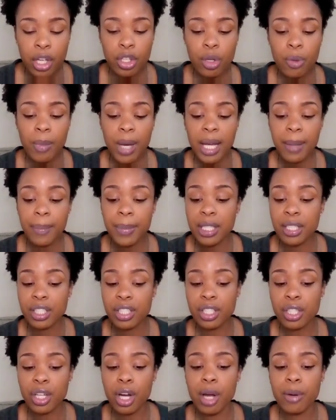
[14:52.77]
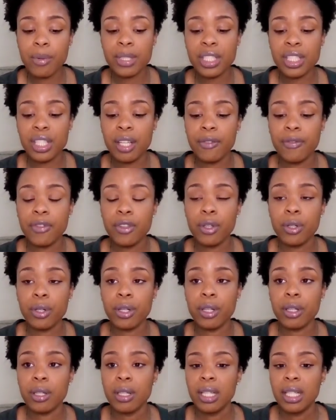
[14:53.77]
You may be discouraged if
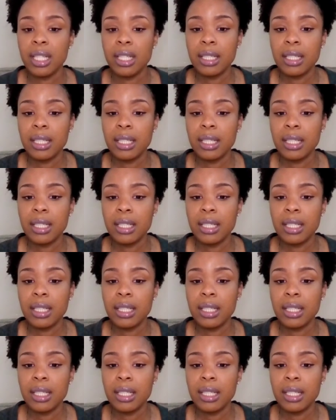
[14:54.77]
you're